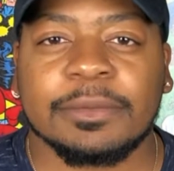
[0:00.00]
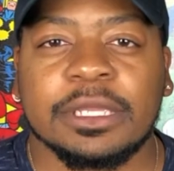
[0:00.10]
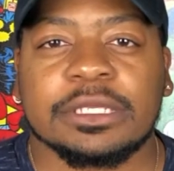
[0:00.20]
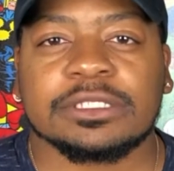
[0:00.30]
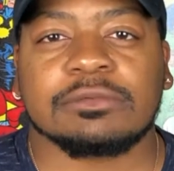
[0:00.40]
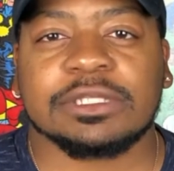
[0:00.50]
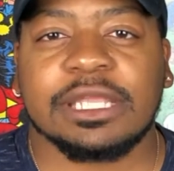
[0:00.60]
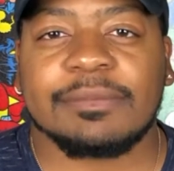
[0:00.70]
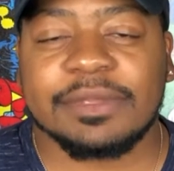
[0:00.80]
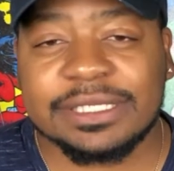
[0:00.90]
So with
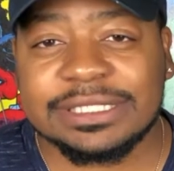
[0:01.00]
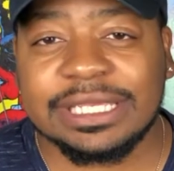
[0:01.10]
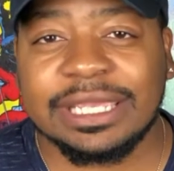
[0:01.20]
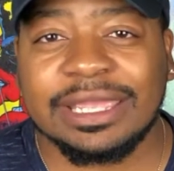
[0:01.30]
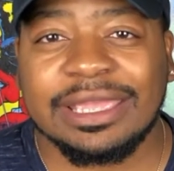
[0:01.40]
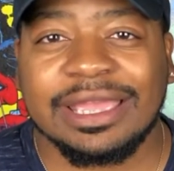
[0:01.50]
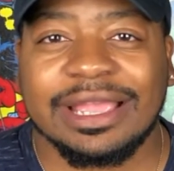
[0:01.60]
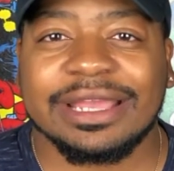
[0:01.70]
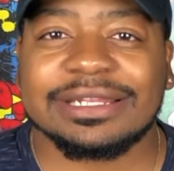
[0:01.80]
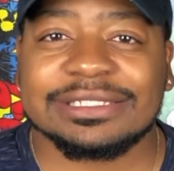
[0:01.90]
that being said, I
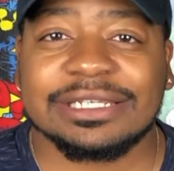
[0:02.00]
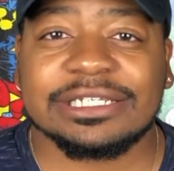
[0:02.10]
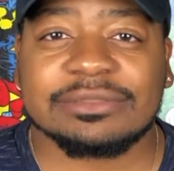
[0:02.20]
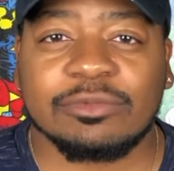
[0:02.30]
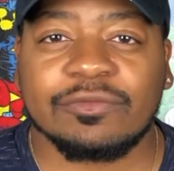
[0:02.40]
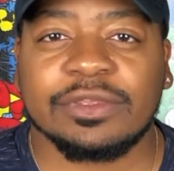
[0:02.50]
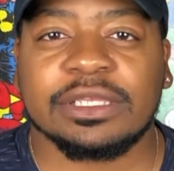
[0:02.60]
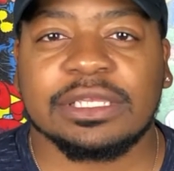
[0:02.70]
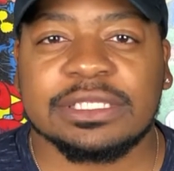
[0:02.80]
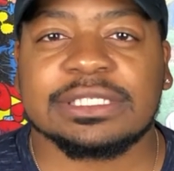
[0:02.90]
gotta say this movie
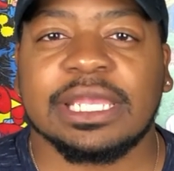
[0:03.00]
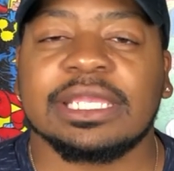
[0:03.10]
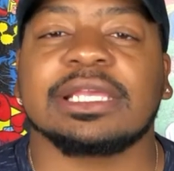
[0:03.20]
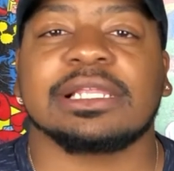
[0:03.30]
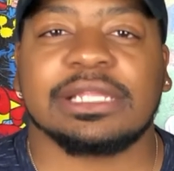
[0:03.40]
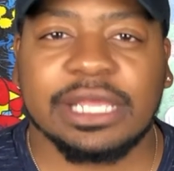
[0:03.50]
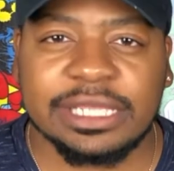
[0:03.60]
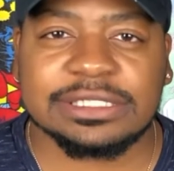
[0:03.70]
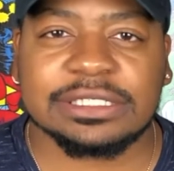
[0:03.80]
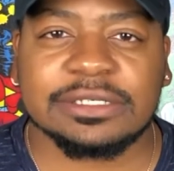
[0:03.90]
is a
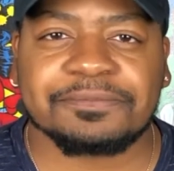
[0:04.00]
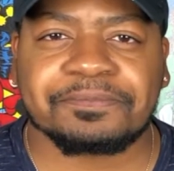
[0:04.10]
classic.